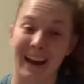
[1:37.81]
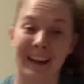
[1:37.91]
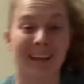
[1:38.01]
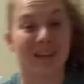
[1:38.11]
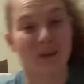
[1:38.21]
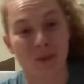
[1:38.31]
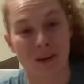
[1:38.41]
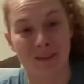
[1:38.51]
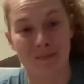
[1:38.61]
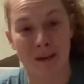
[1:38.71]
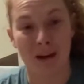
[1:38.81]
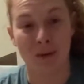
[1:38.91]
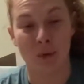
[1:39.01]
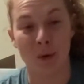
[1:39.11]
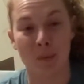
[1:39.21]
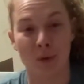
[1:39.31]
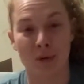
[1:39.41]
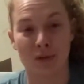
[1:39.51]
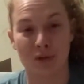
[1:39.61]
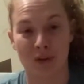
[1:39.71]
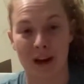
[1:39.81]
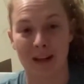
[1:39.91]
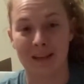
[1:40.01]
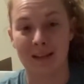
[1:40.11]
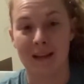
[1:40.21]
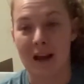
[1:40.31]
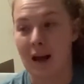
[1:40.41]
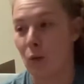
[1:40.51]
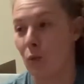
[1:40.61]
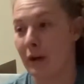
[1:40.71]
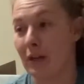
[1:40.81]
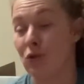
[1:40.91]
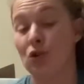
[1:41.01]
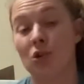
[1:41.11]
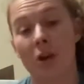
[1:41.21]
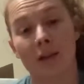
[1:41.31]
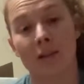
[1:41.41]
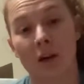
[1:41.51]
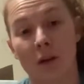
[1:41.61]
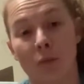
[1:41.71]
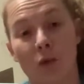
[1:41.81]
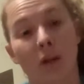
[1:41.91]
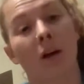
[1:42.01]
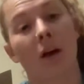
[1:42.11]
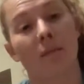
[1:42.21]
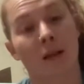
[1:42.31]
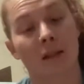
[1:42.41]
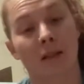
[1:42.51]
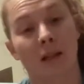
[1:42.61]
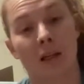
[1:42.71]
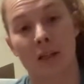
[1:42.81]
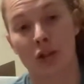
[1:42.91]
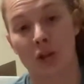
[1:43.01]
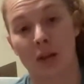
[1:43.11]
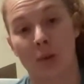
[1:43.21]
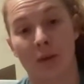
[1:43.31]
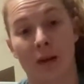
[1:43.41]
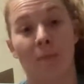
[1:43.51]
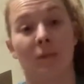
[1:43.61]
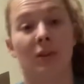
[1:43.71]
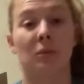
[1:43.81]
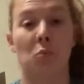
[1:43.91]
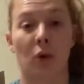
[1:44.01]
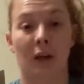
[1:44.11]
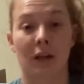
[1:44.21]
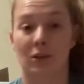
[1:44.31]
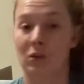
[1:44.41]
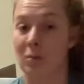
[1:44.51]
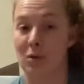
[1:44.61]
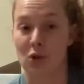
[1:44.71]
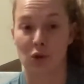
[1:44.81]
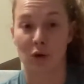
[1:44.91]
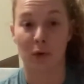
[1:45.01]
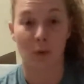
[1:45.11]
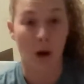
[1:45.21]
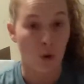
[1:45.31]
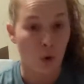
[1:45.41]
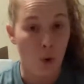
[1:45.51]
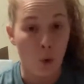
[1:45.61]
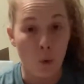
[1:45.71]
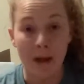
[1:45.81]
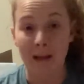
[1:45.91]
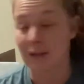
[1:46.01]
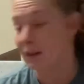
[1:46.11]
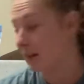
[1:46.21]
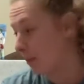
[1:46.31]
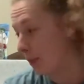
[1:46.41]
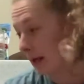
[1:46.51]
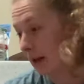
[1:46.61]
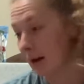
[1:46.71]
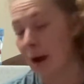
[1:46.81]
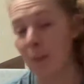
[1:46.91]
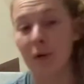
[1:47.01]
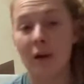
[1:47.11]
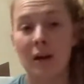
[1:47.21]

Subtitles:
He is one of my newer board and trains. We just started working on muzzle conditioning with him this morning, so I'm going to show you how quickly they pick it up.